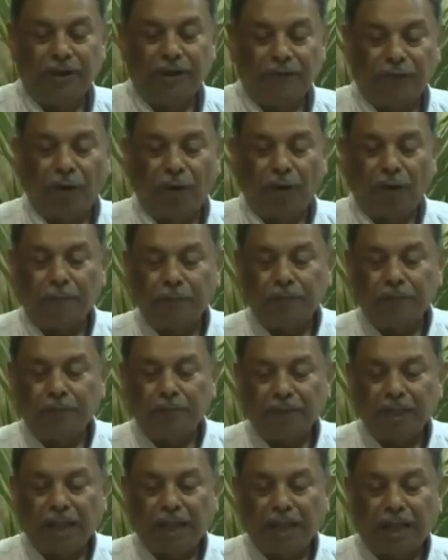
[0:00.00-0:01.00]
So
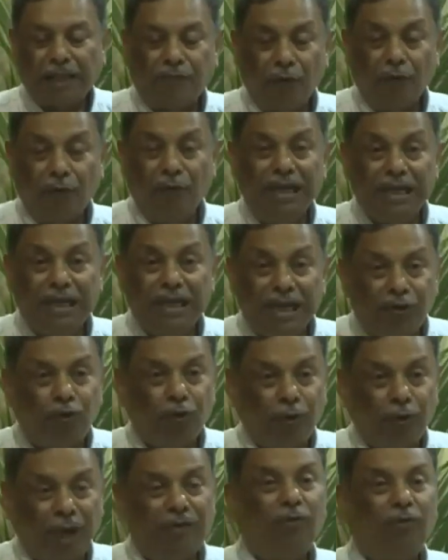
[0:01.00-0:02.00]
therefore,
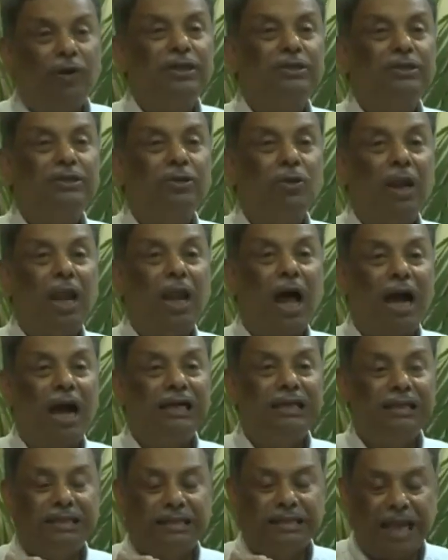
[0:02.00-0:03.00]
Therefore, we need to have
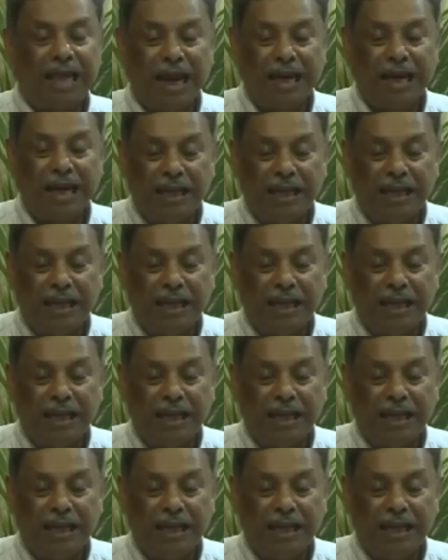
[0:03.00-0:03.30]
what is called